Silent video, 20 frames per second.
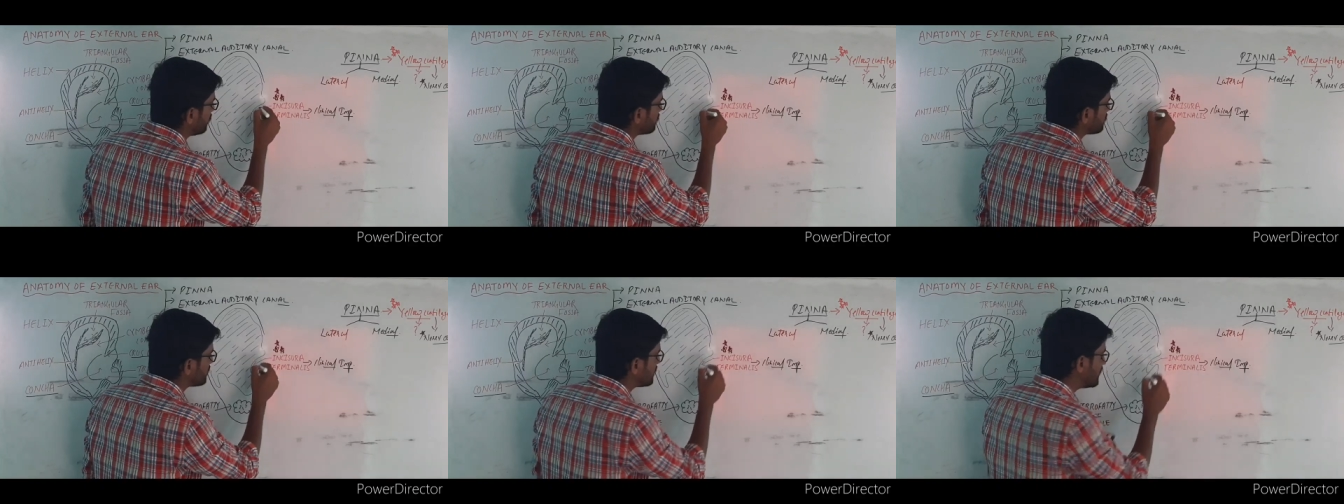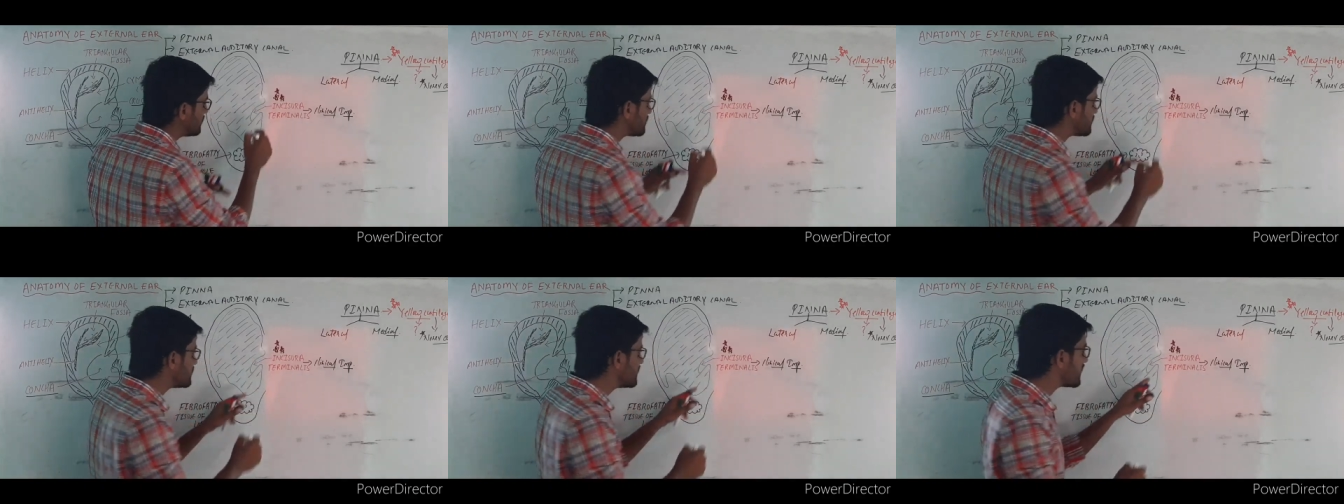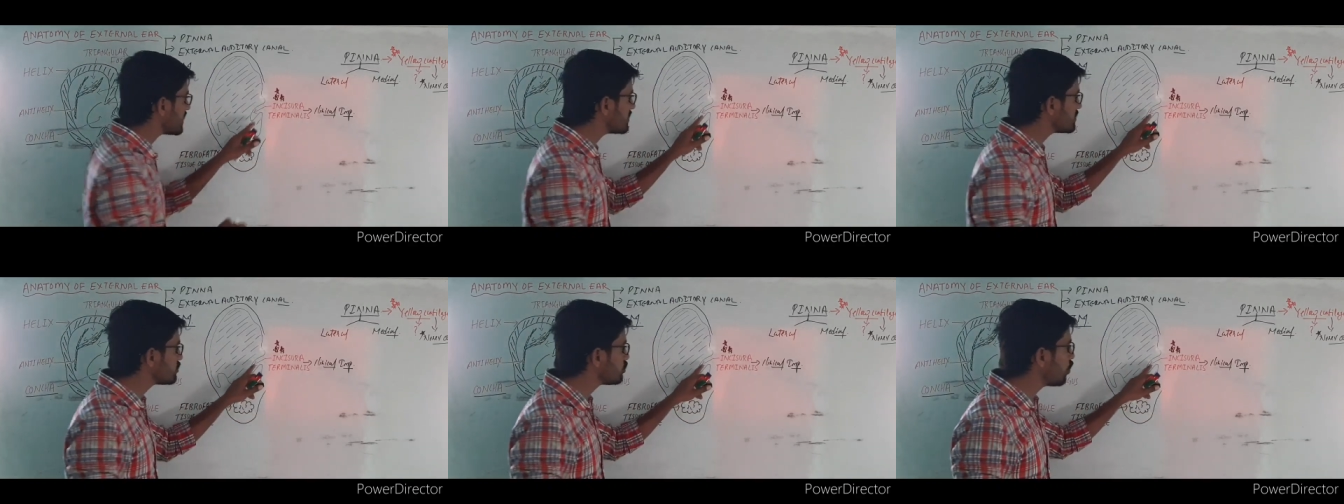Since
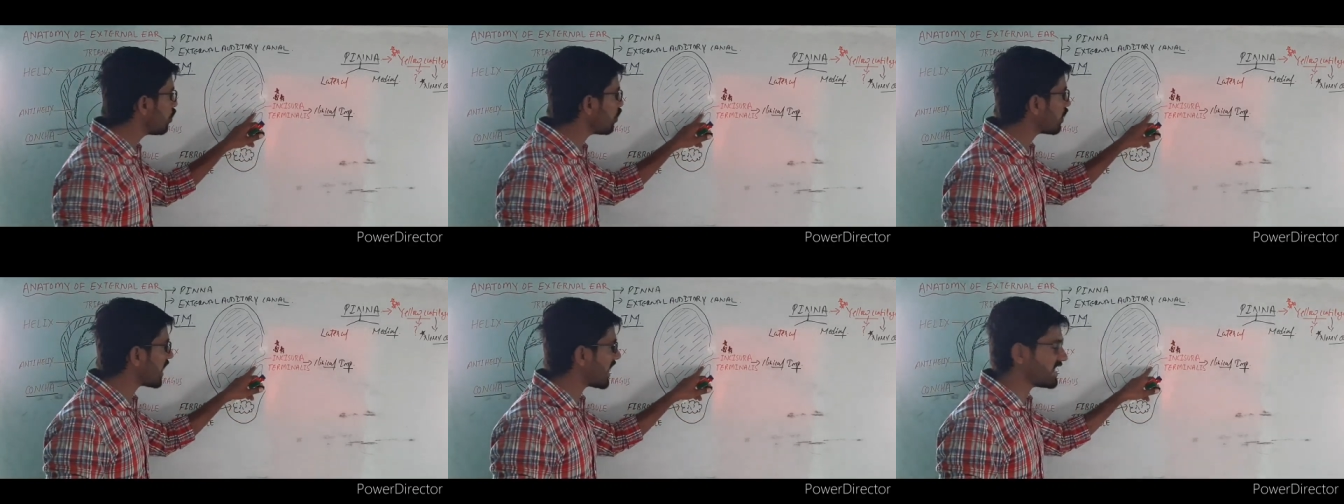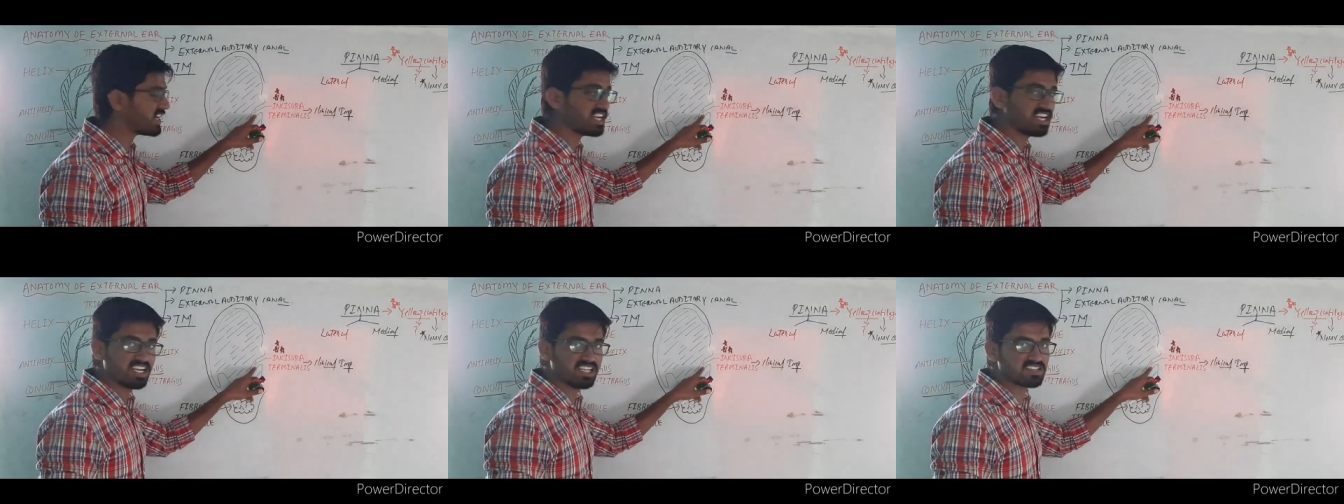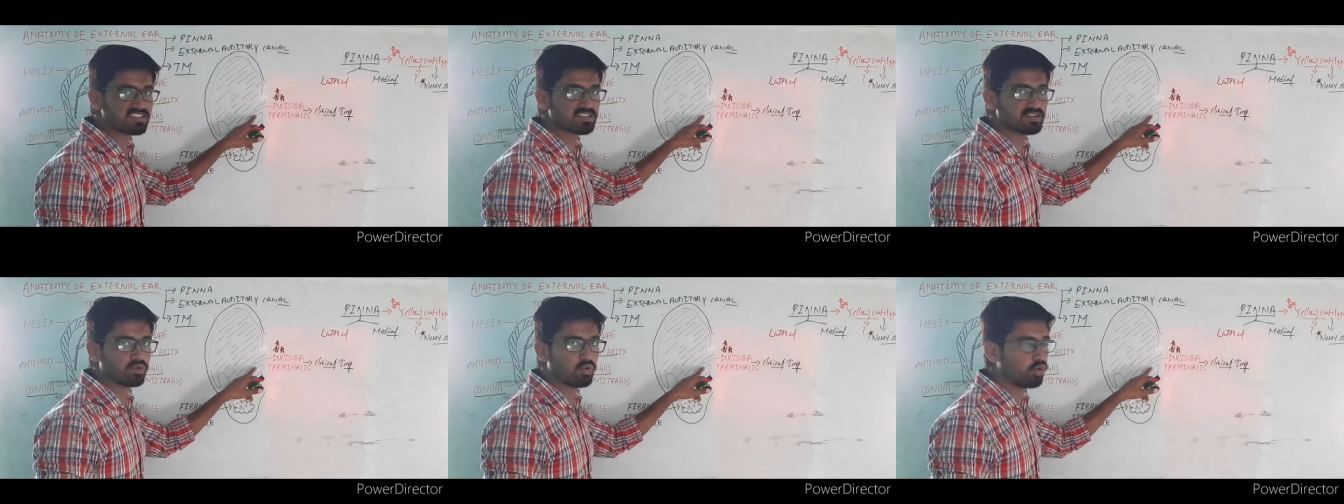there is no
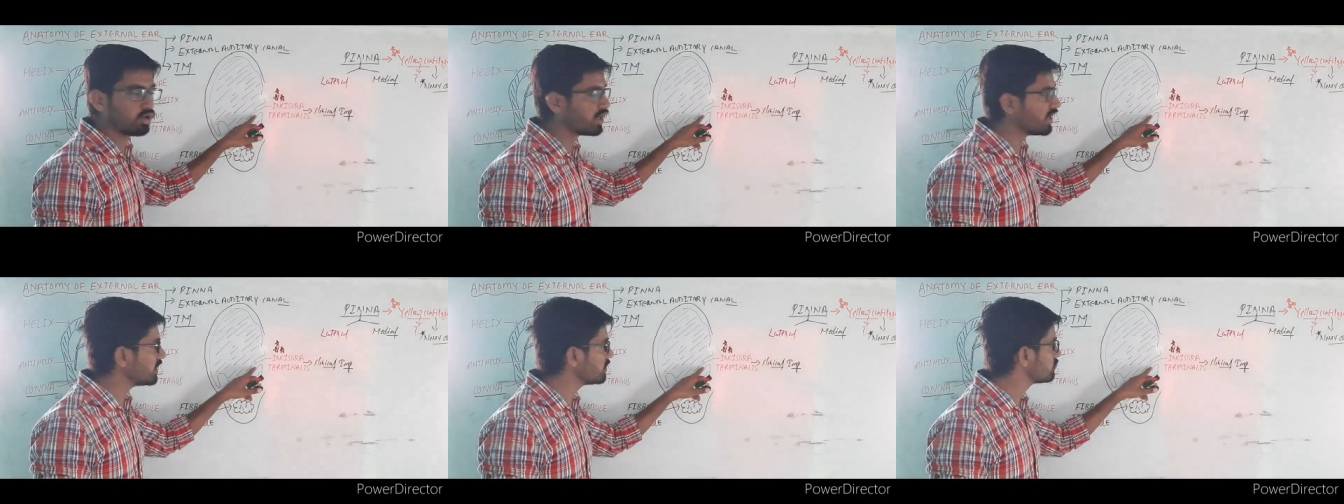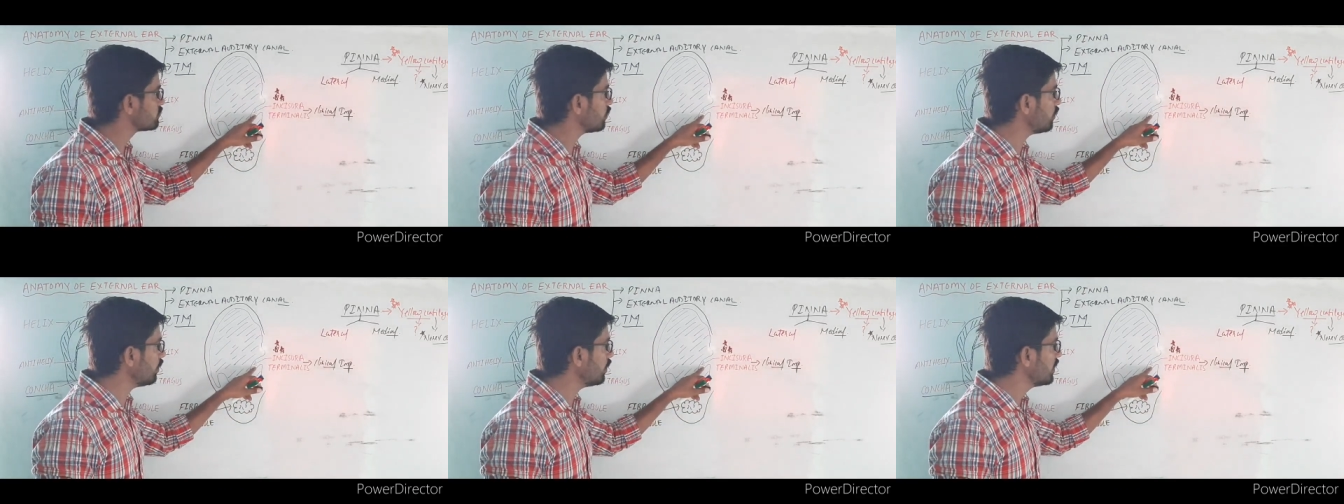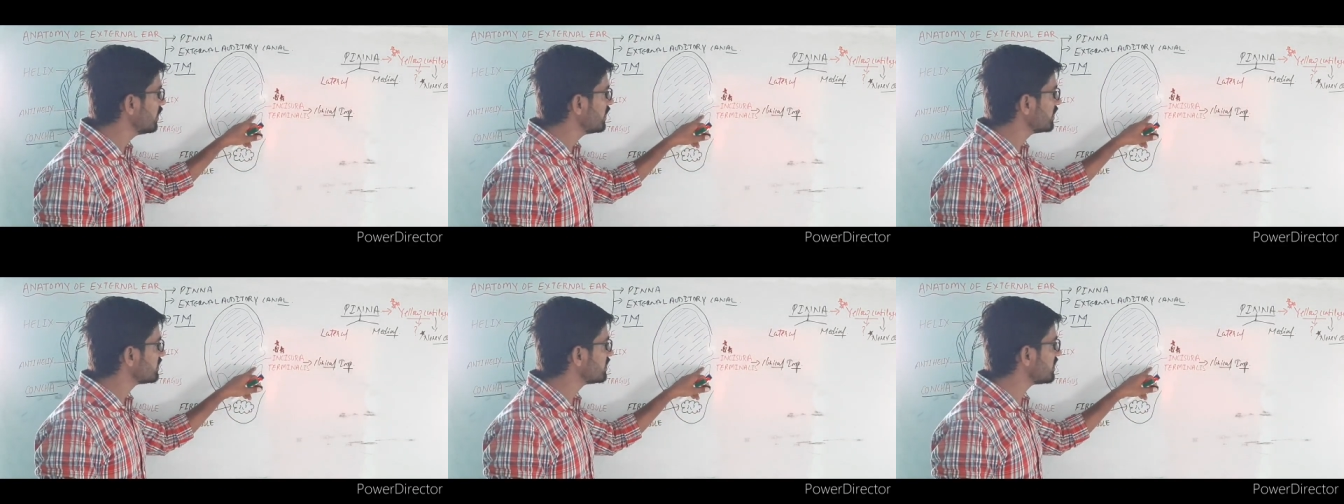cartilage, okay,
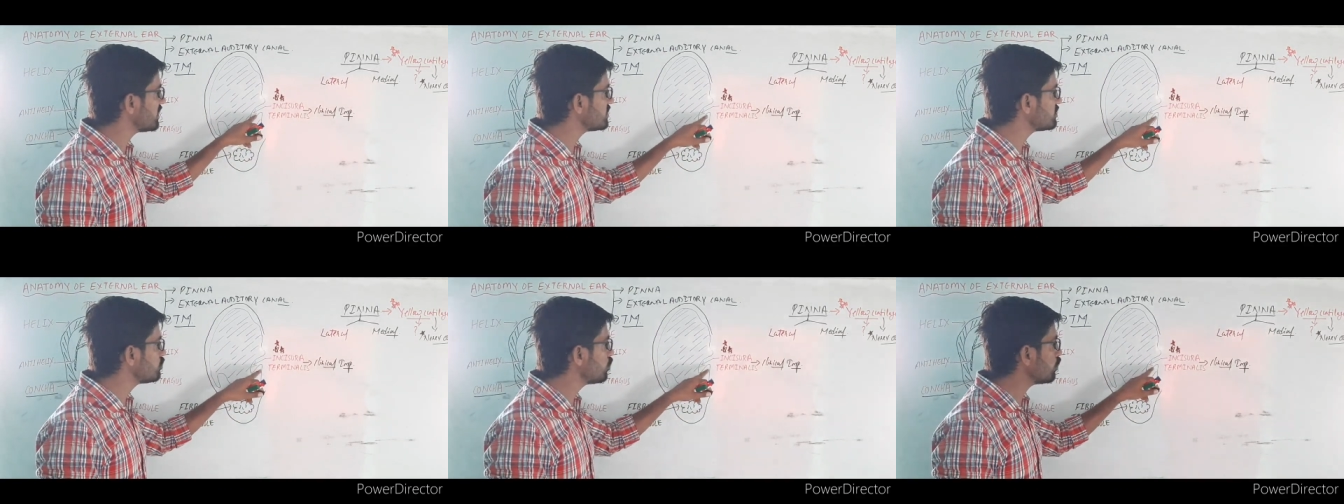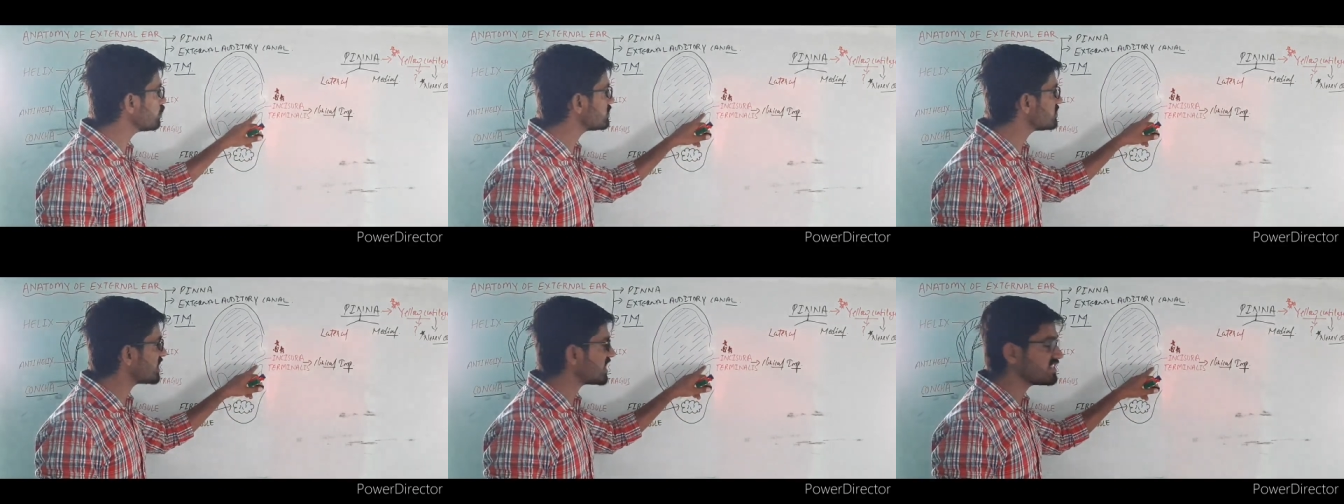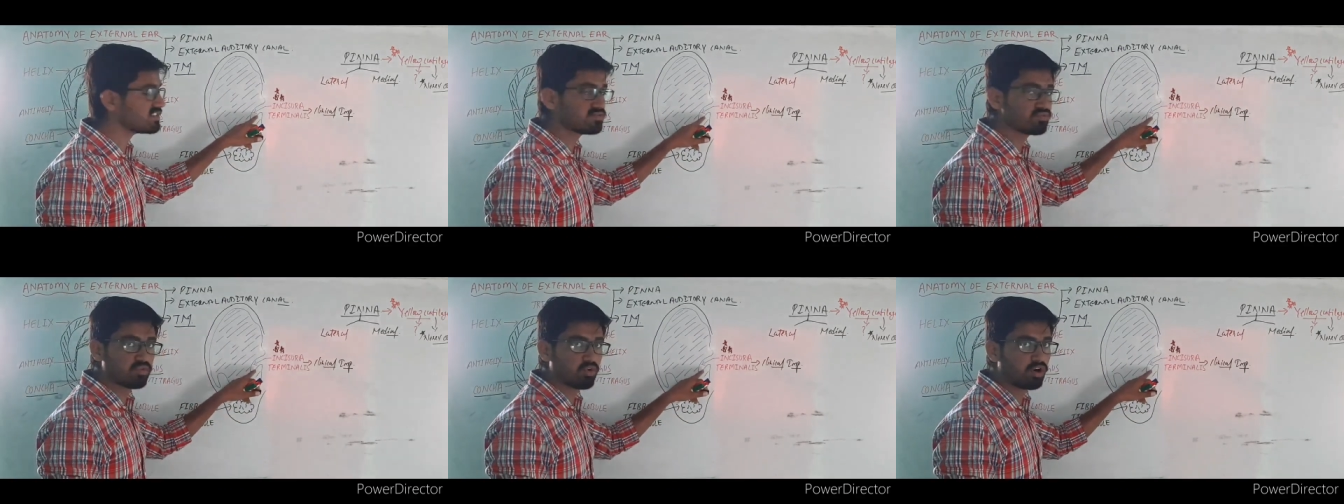so there is no
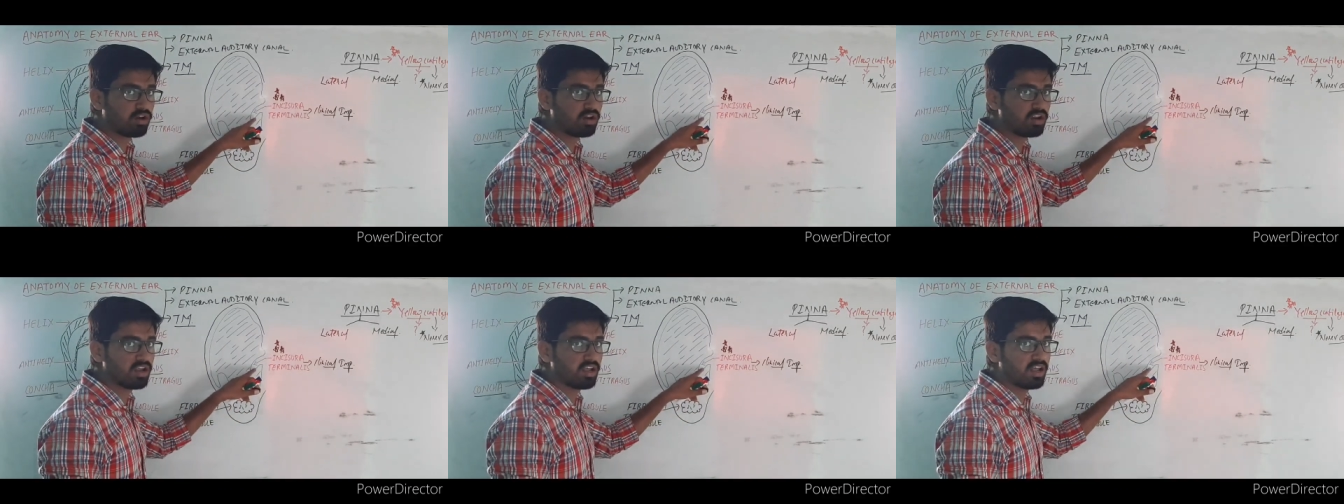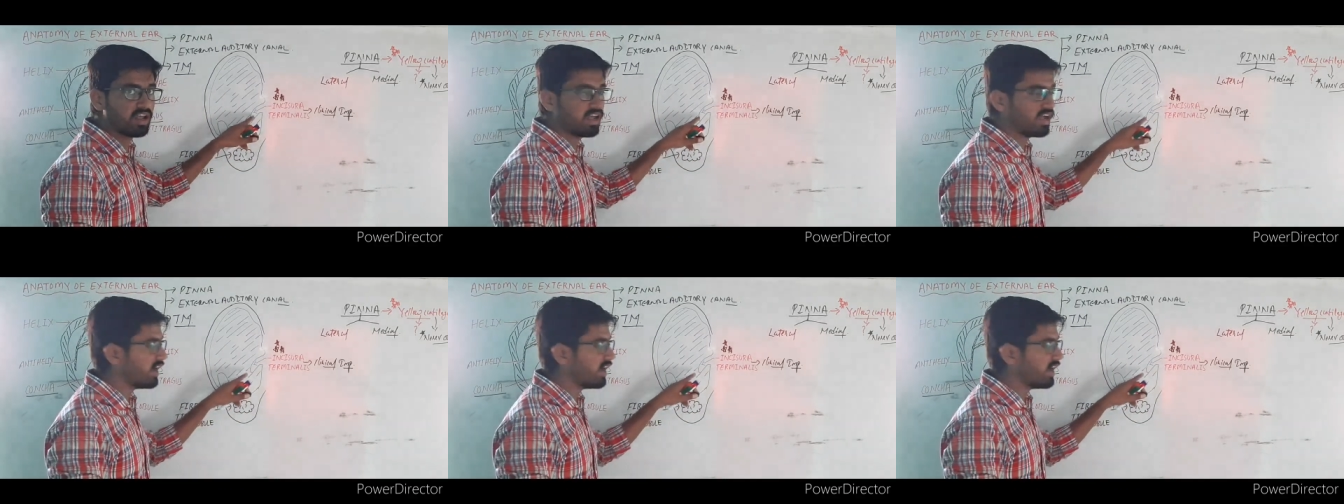chance for